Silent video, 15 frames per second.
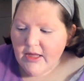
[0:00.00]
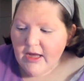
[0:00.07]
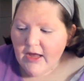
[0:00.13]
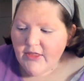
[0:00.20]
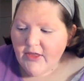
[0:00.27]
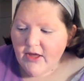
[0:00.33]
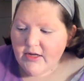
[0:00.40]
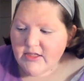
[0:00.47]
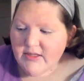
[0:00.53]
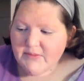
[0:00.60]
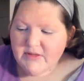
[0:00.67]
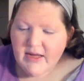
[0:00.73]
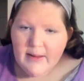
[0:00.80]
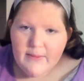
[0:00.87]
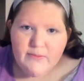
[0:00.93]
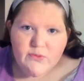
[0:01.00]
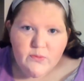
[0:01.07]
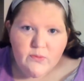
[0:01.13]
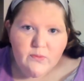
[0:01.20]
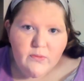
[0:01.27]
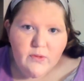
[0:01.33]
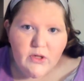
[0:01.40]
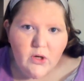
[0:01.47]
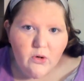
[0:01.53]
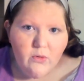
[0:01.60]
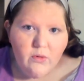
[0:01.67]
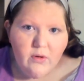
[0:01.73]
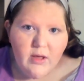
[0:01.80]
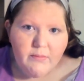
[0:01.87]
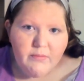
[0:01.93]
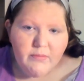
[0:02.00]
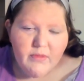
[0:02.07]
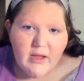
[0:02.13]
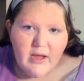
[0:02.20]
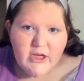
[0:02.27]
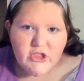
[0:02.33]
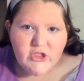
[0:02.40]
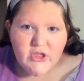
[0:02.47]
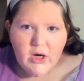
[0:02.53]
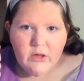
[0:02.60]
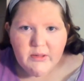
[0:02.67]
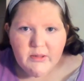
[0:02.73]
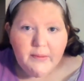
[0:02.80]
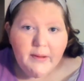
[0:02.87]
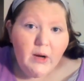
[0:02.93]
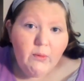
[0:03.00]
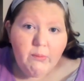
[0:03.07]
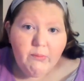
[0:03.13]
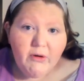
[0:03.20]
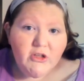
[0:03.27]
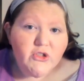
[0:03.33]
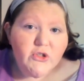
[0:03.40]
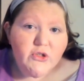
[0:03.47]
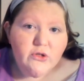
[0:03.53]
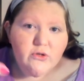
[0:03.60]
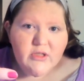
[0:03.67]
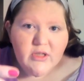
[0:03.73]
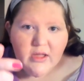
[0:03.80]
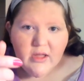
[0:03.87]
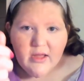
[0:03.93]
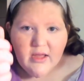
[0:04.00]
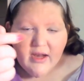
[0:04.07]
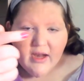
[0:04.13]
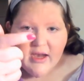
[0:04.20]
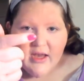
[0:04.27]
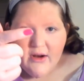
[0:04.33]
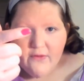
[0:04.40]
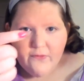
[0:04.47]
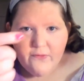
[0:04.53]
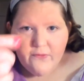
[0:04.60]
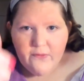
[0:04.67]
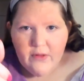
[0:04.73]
And then sometimes, you know, the eyeshadow, depending what brush you use, kind of,